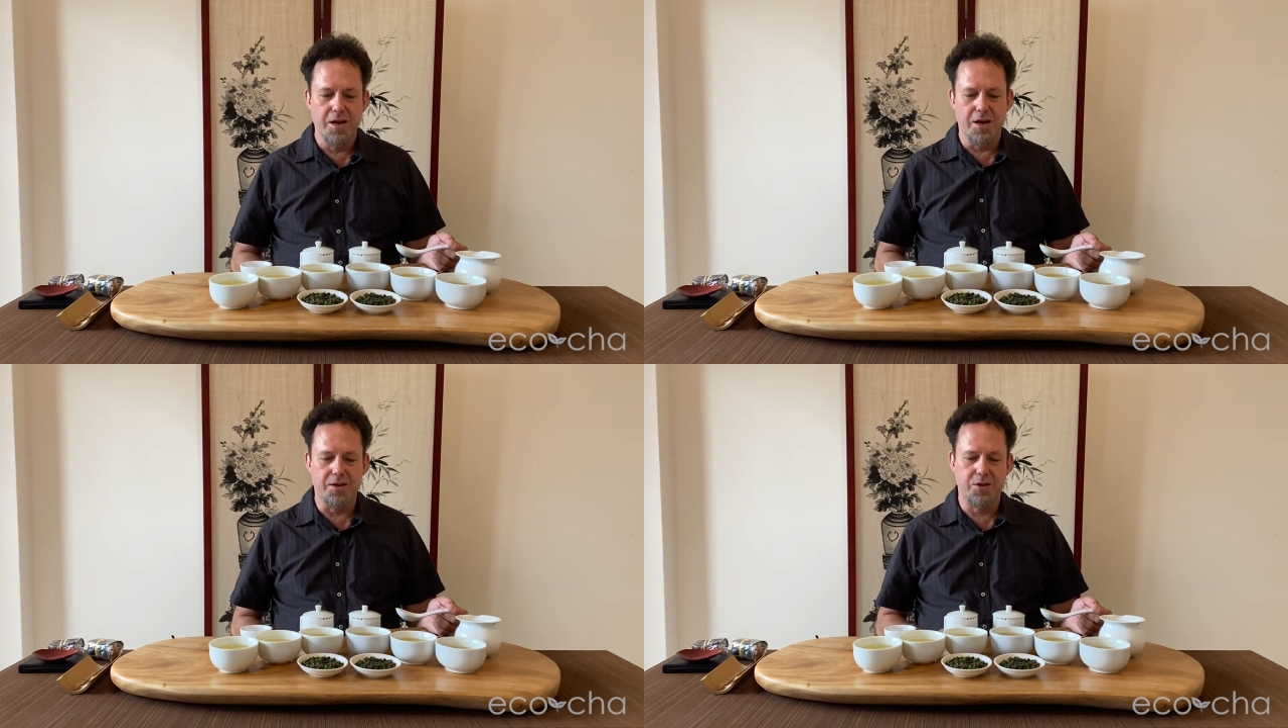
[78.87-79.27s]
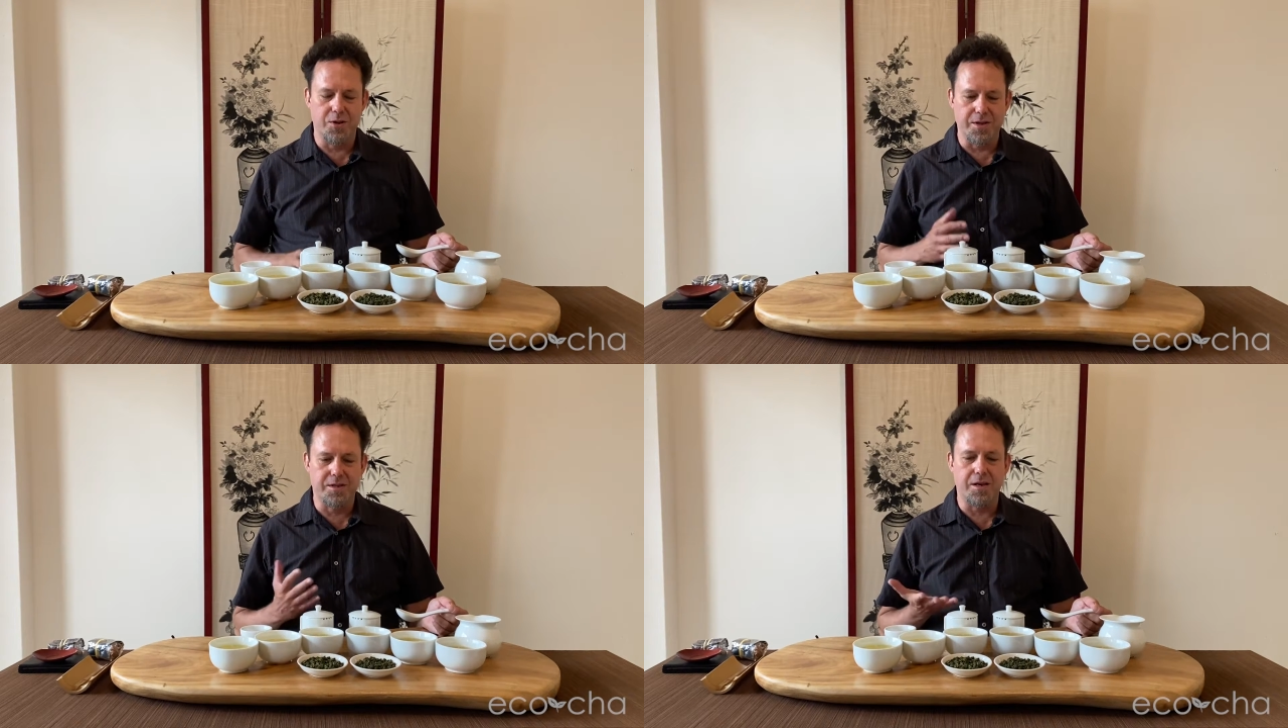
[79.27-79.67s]
until
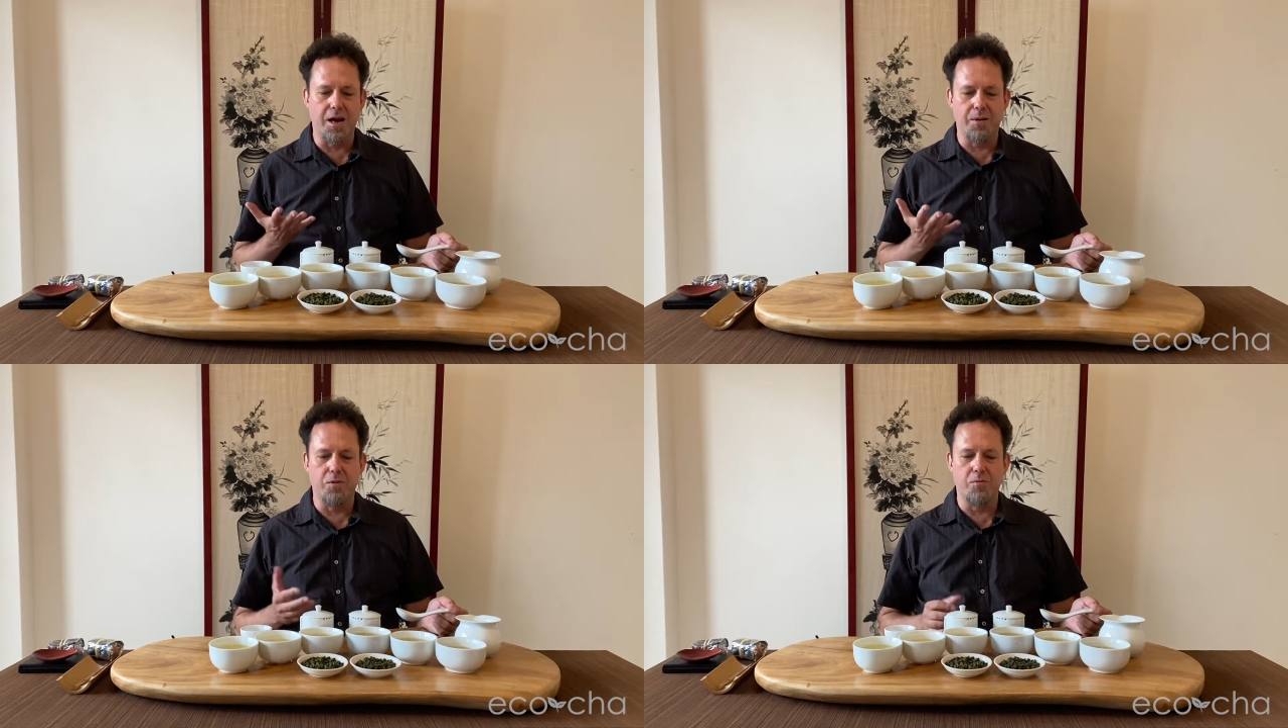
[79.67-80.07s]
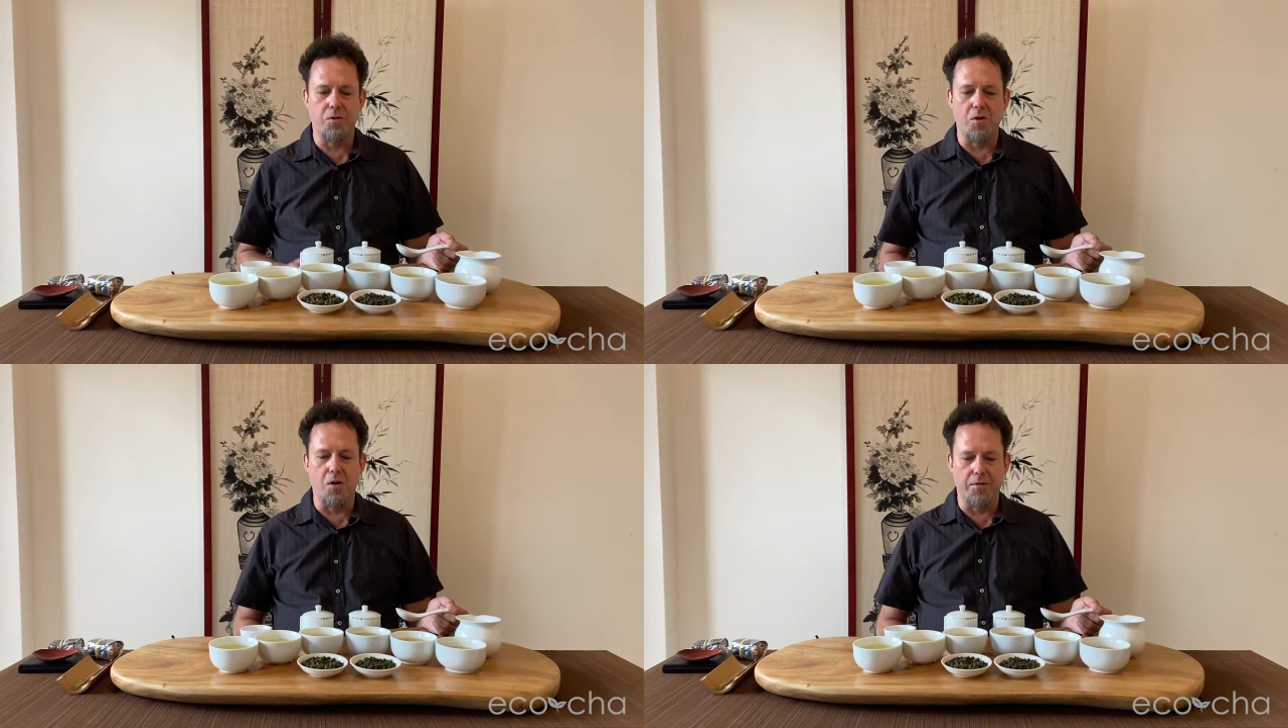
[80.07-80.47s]
this time when
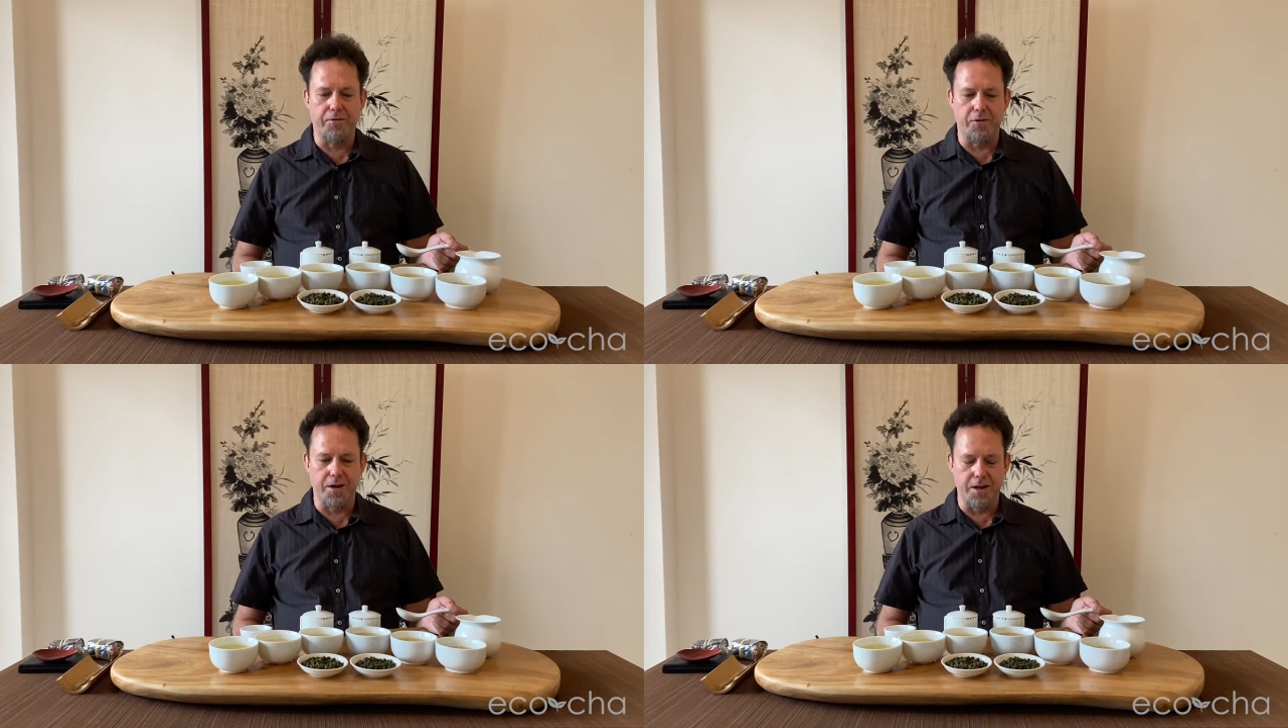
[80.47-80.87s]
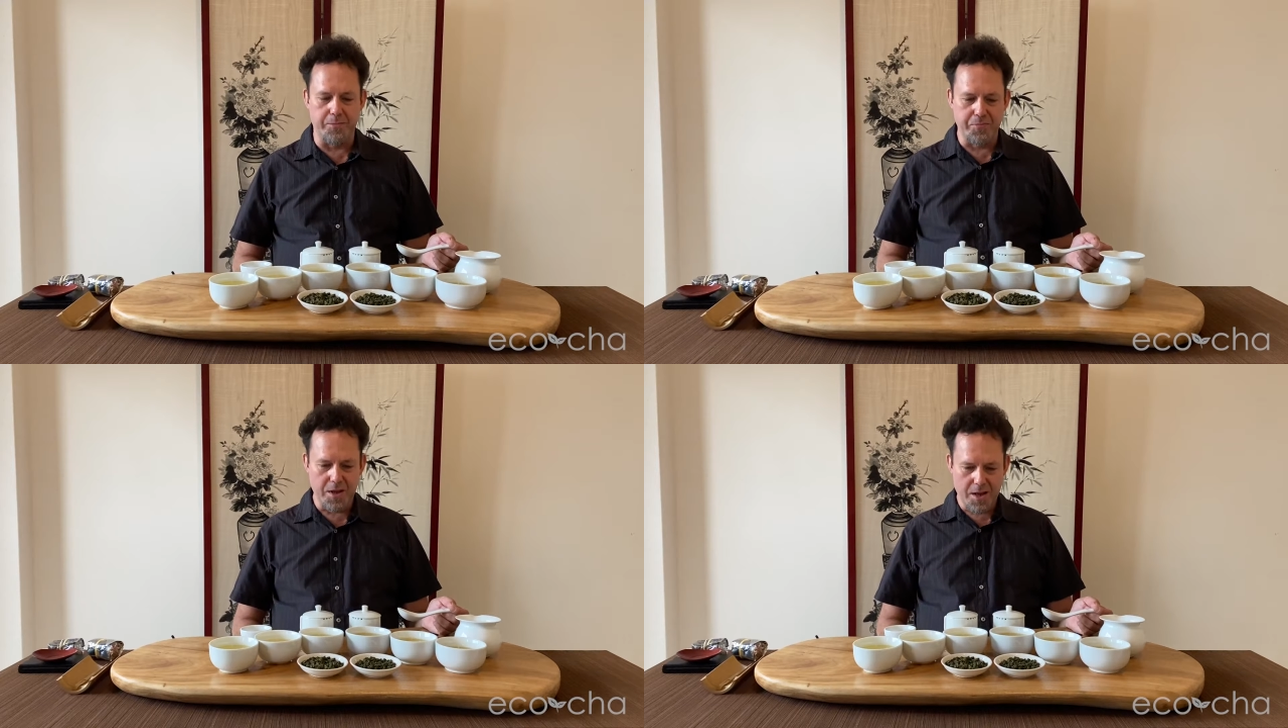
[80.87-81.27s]
we're offering it